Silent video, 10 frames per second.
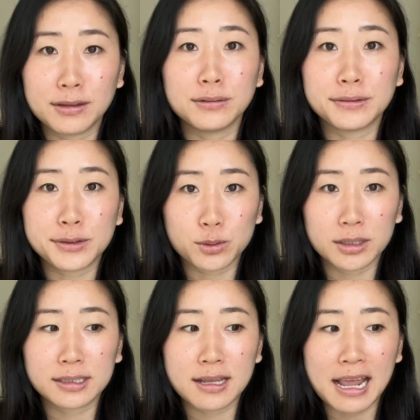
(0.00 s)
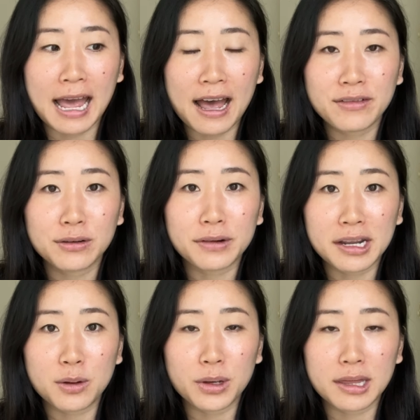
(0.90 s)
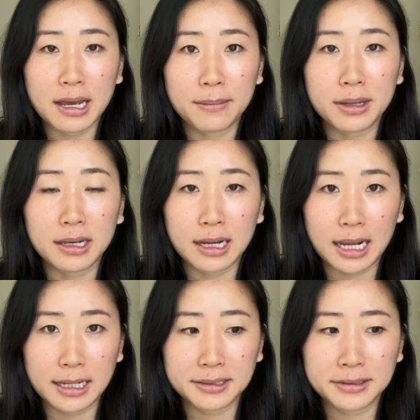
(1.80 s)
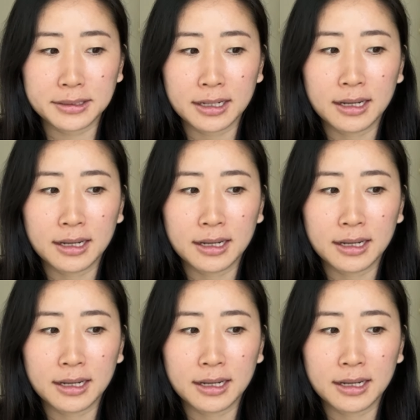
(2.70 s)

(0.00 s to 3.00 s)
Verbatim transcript: those sorts. They have it ready with them in case.